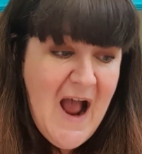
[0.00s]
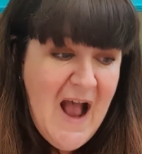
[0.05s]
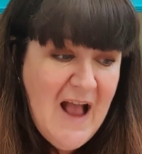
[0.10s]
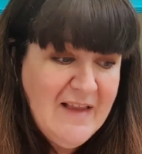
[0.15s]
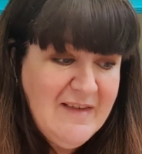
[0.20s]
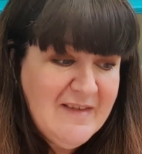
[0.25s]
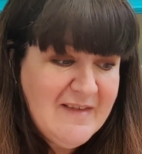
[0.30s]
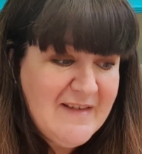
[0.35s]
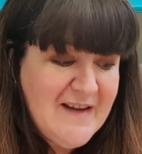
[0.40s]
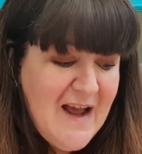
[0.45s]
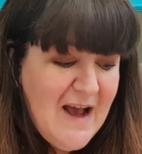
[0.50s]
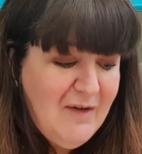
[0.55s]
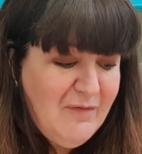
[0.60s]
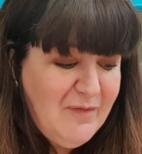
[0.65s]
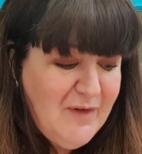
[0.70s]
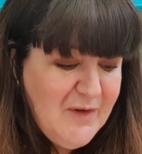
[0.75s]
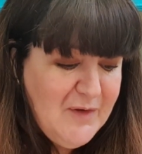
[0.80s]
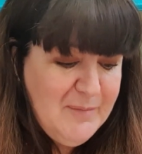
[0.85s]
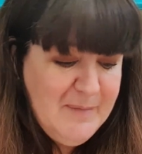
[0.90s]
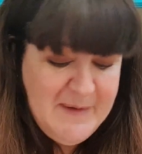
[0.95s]
and start
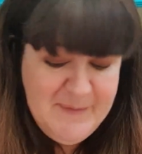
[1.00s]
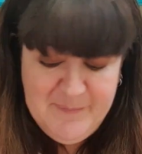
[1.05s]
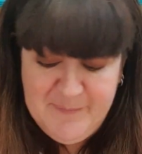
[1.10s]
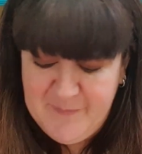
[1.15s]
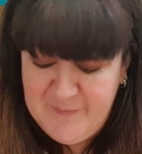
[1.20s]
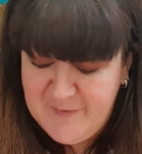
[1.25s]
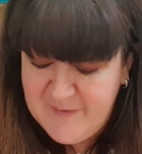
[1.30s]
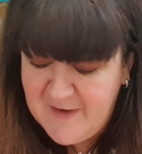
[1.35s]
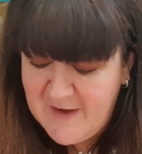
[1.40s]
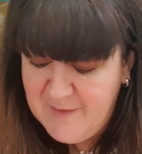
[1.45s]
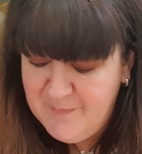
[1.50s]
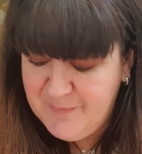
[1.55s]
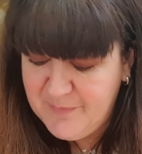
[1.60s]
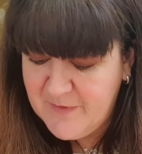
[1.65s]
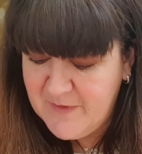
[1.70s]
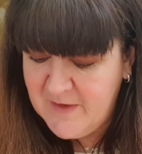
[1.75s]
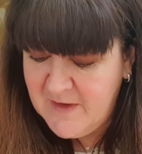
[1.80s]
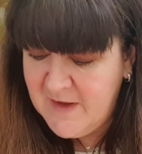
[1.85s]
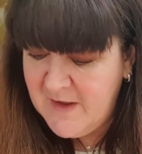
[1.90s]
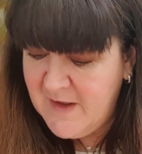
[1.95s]
filming. So
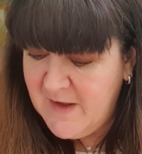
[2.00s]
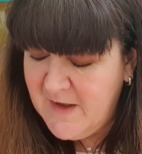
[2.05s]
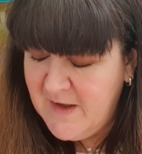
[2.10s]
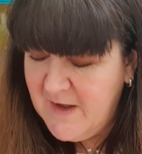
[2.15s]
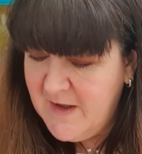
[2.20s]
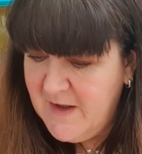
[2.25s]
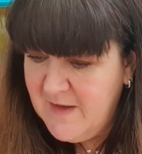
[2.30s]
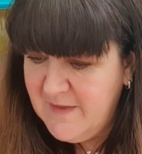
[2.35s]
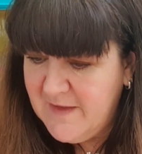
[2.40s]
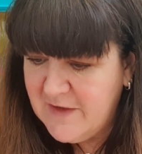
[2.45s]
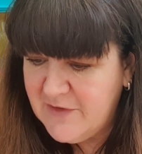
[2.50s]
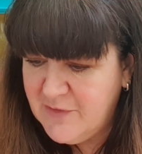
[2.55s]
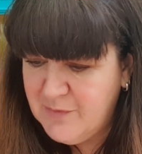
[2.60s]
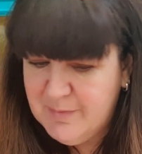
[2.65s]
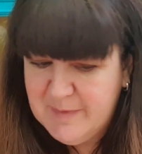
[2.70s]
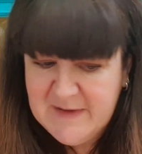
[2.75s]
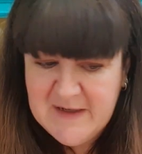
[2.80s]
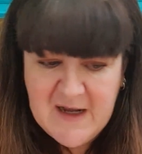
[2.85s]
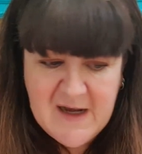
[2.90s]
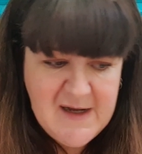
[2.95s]
that should
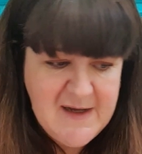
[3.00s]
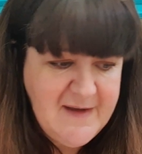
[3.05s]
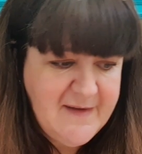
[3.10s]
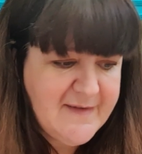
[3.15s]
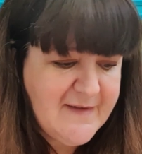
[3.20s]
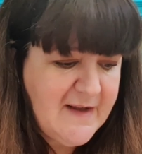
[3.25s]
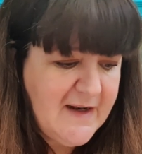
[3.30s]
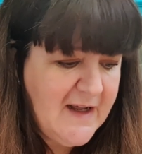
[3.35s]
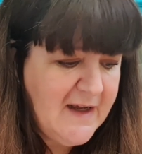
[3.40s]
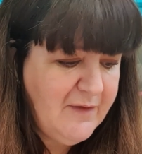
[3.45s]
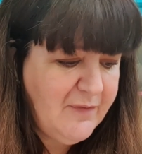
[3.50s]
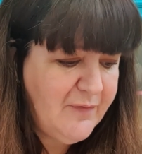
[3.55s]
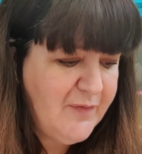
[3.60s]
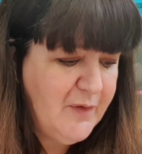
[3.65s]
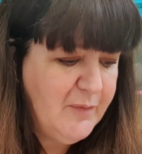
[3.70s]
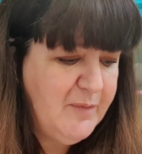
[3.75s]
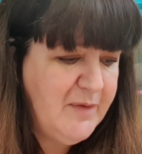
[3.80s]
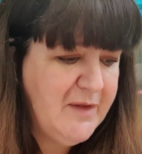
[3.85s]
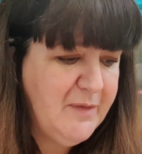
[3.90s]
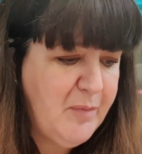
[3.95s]
be nice. I like
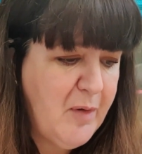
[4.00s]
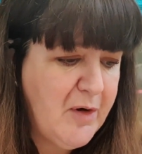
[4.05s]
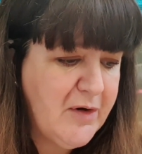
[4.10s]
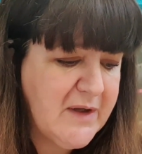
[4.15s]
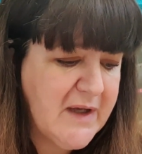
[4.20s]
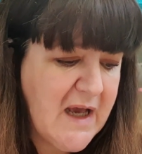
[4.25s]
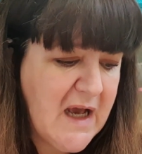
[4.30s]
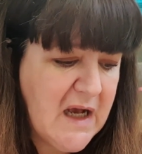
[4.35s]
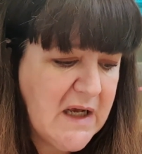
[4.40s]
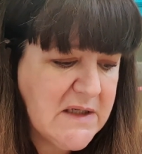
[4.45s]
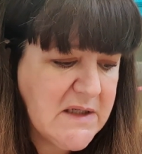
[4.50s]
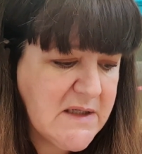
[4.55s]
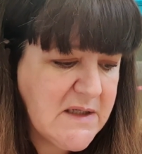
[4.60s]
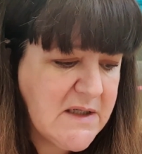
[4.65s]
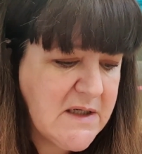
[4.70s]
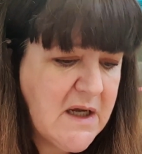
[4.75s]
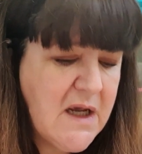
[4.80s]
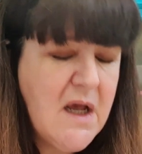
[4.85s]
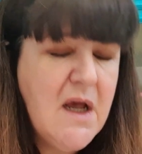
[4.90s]
filming the podcast.